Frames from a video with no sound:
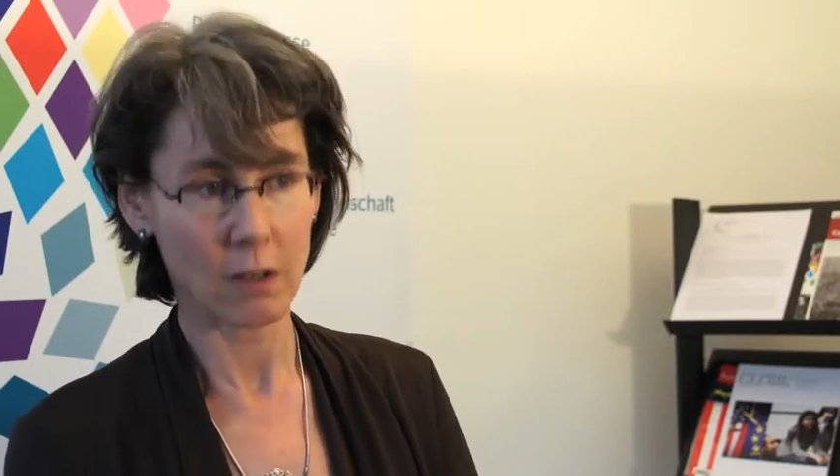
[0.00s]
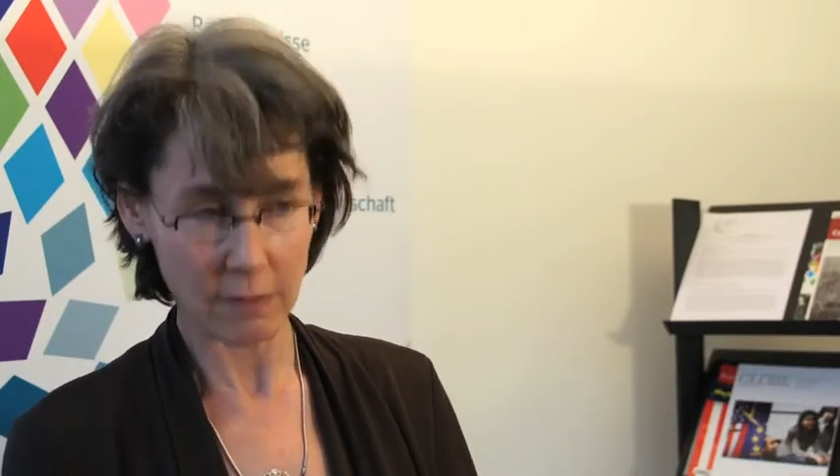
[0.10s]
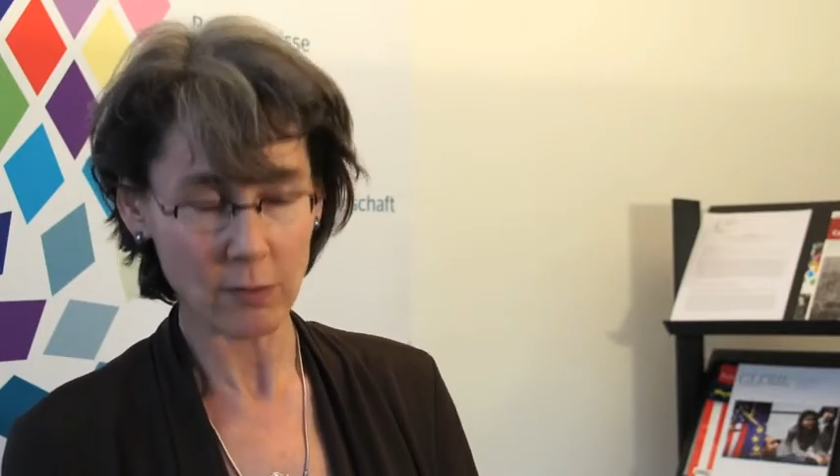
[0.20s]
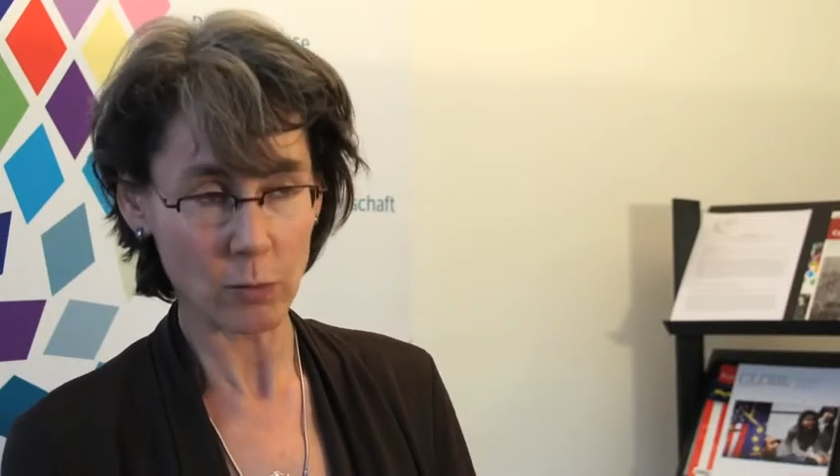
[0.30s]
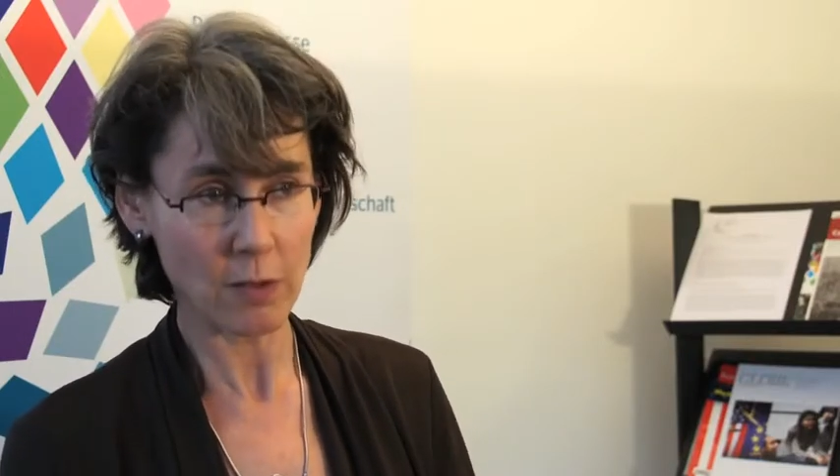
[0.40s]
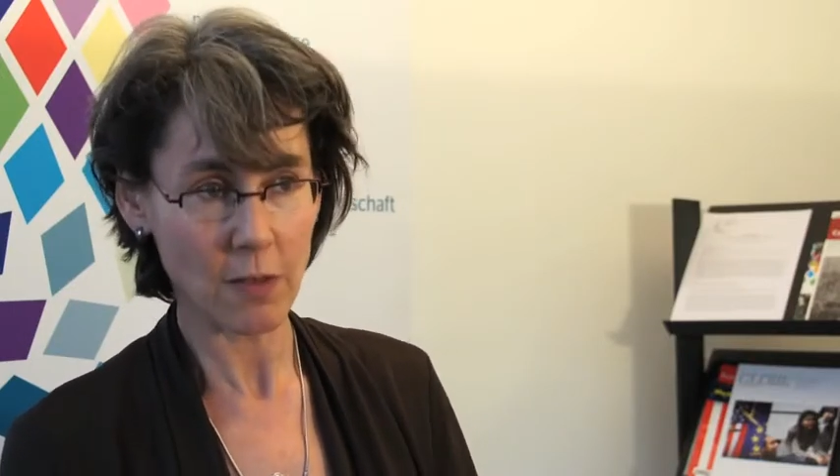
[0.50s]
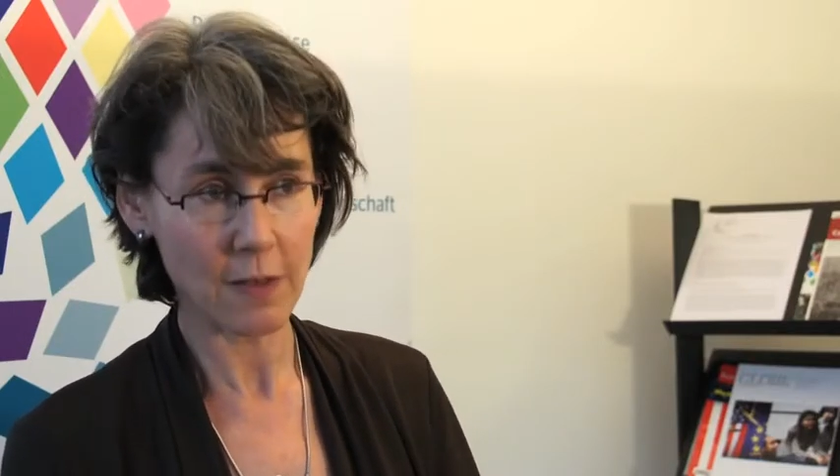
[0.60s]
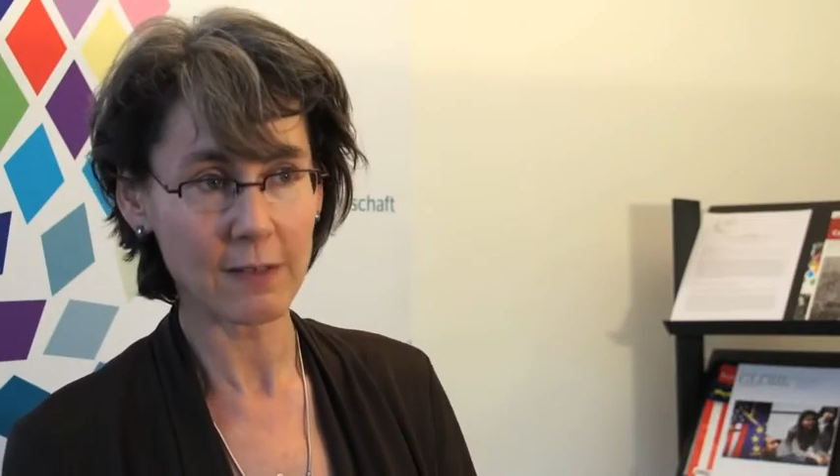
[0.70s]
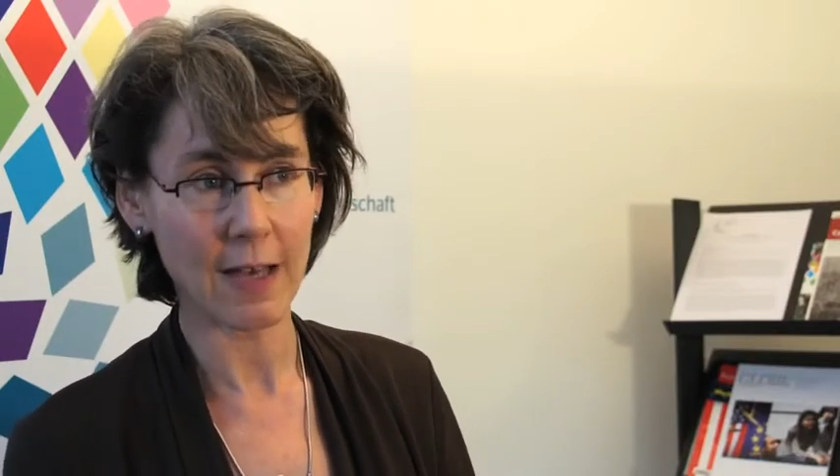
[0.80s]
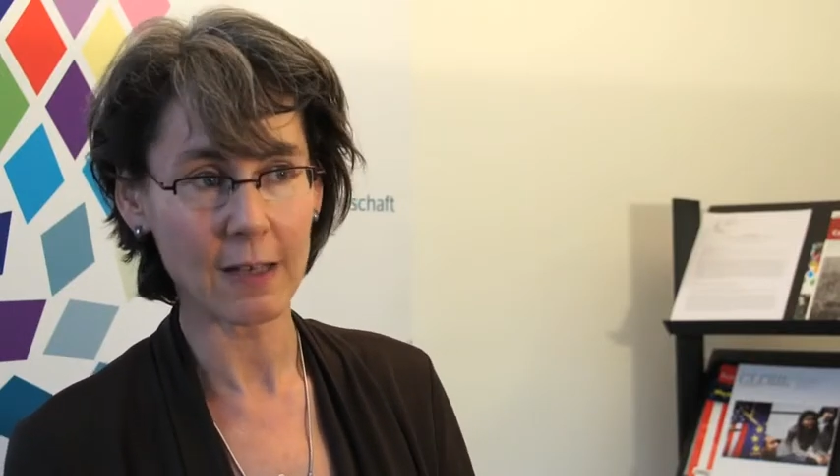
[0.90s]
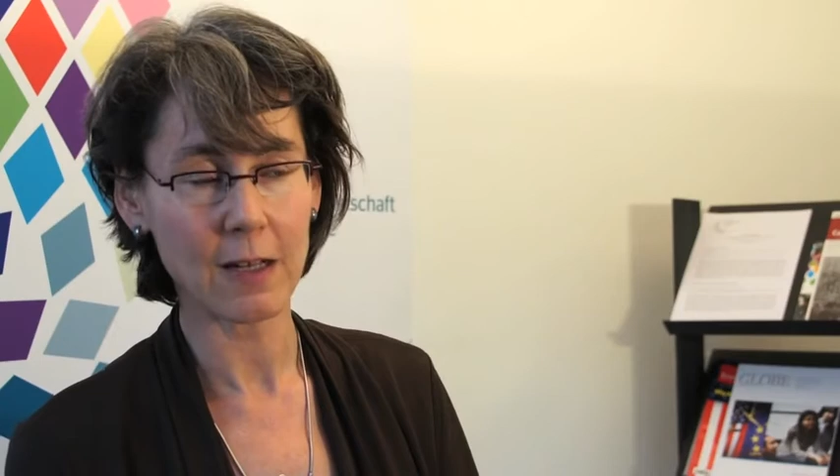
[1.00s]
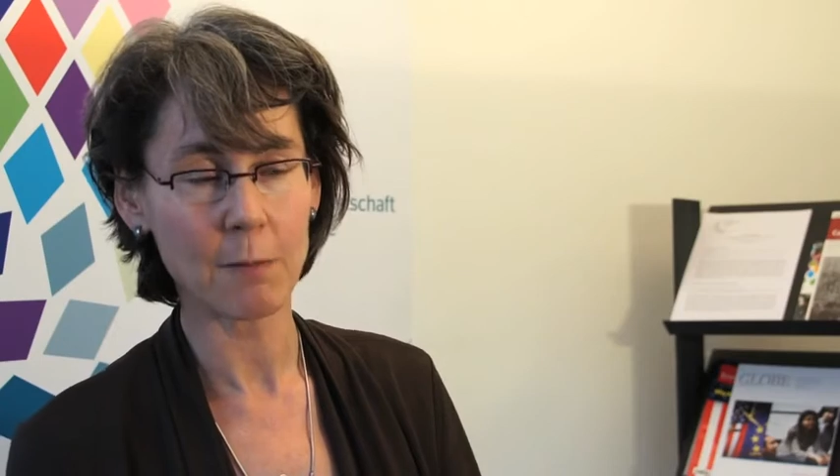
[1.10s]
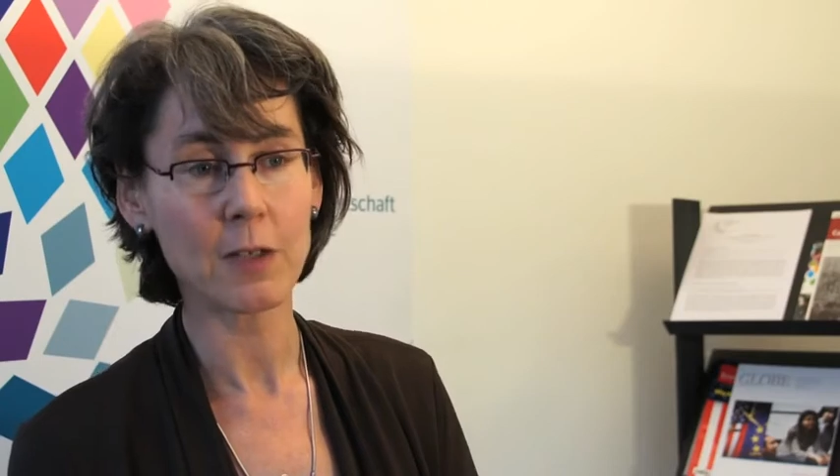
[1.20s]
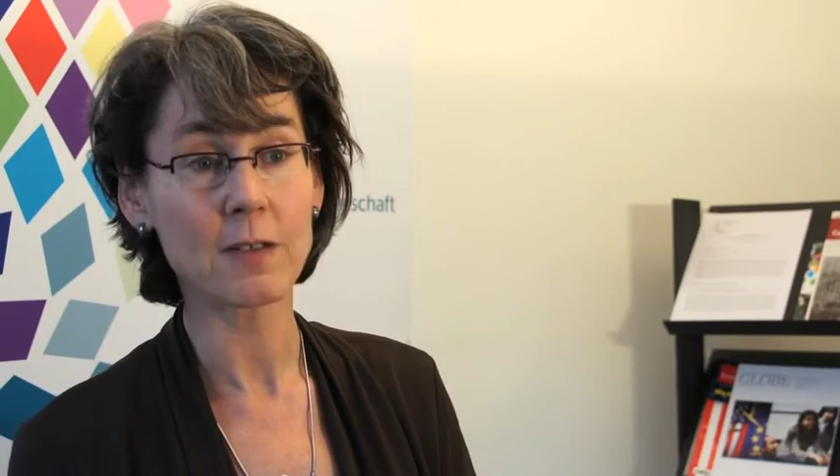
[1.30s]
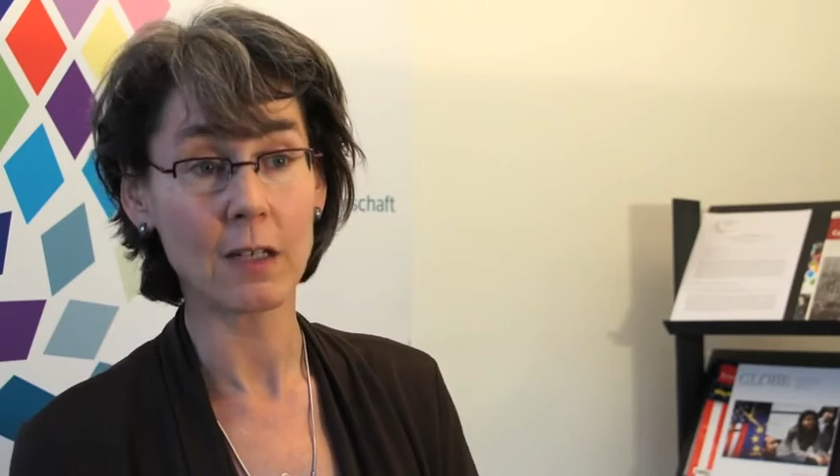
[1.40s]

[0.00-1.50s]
and that's one of the things academics